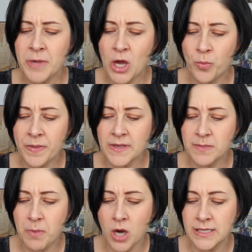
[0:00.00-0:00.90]
me open
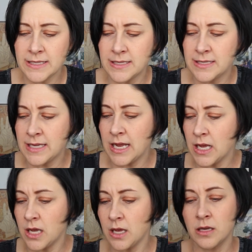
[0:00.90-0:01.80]
this box and
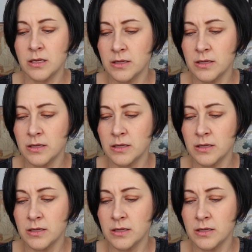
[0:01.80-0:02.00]
see.